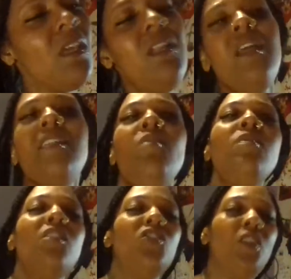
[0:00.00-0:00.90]
getting that
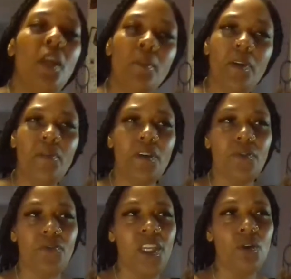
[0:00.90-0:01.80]
someone's ashamed of their
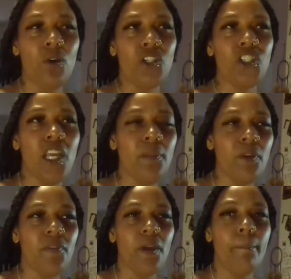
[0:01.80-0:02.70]
feet or ashamed
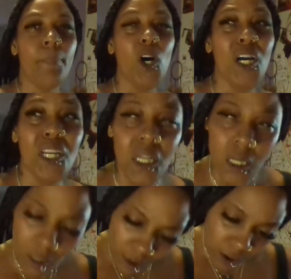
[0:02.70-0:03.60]
of their
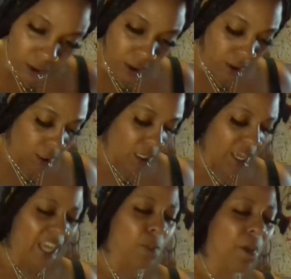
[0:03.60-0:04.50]
body,
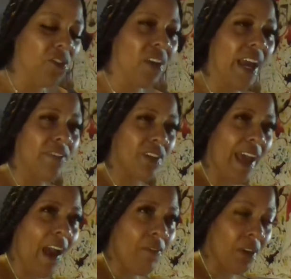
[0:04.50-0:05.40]
especially after
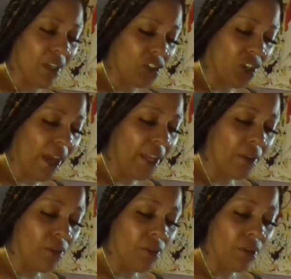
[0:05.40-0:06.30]
having a
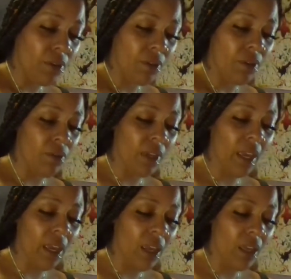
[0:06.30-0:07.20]
child.
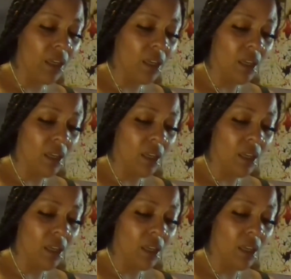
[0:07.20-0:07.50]
Okay?